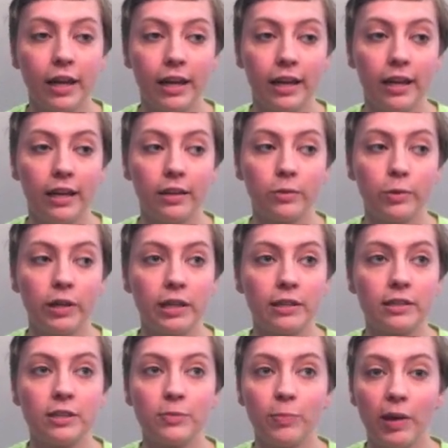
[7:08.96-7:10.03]
And we
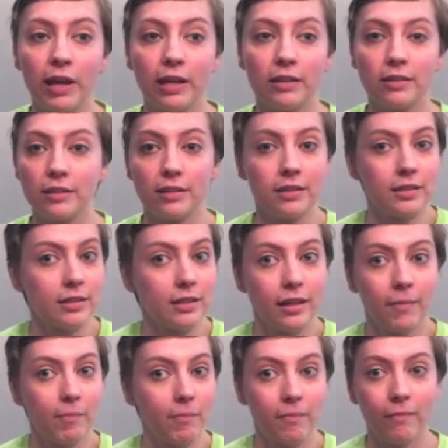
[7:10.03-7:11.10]
had spent
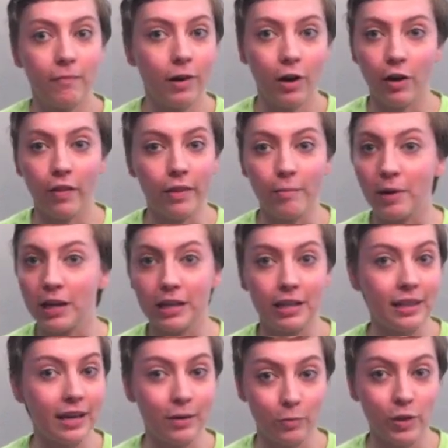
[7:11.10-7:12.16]
all the money
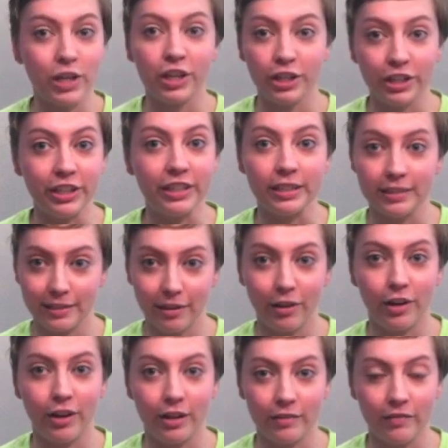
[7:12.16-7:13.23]
that we could
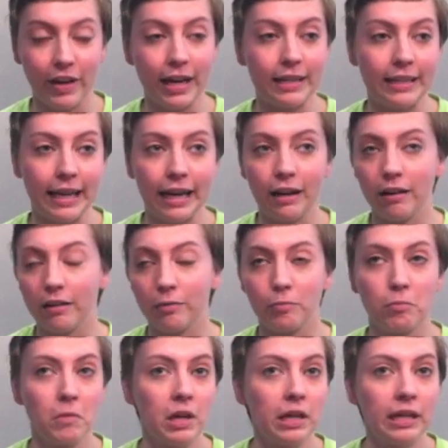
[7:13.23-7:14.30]
on vet care.
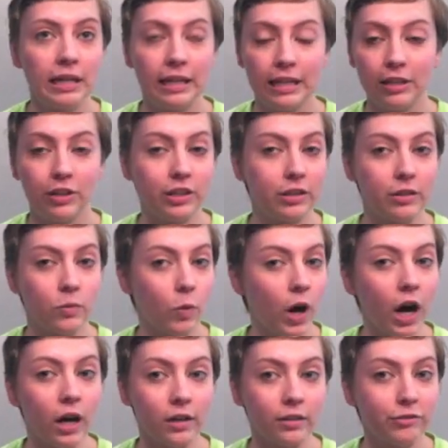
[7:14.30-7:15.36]
He couldn't
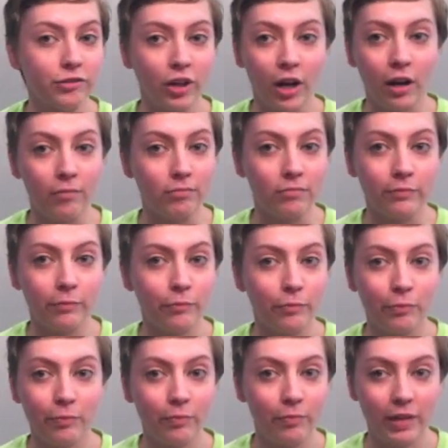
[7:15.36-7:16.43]
walk from
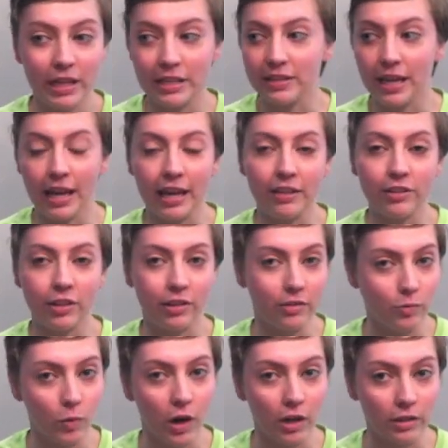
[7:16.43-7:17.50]
his hay to
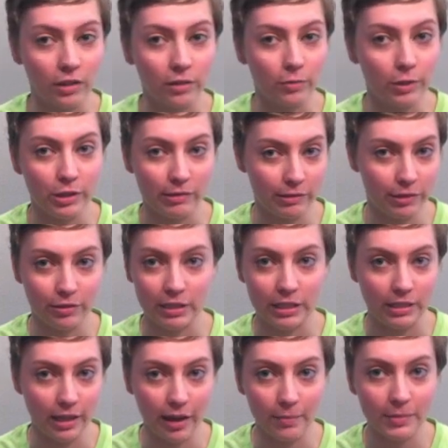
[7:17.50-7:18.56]
his water, which was 3
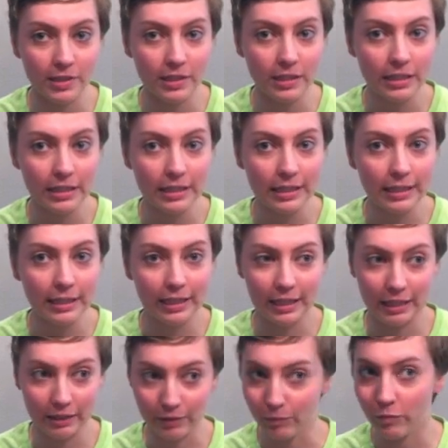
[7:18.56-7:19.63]
steps.
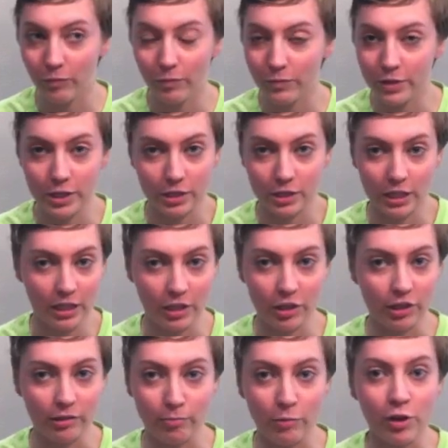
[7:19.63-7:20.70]
He
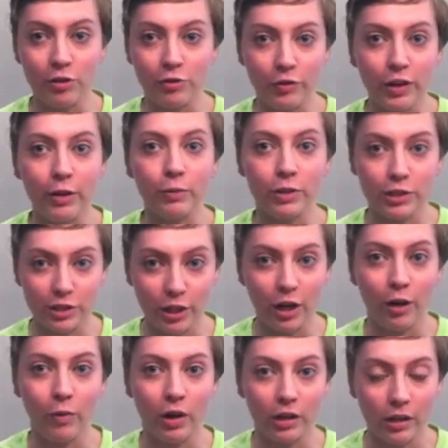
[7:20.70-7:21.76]
couldn't move. He was
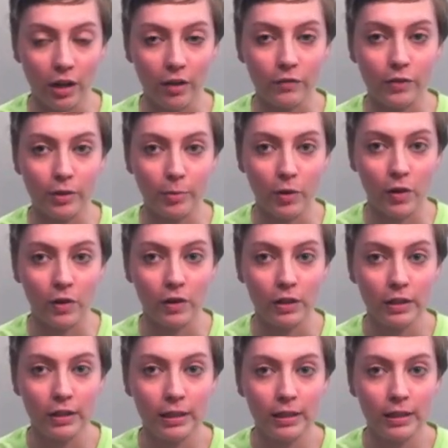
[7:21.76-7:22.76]
so uncomfortable.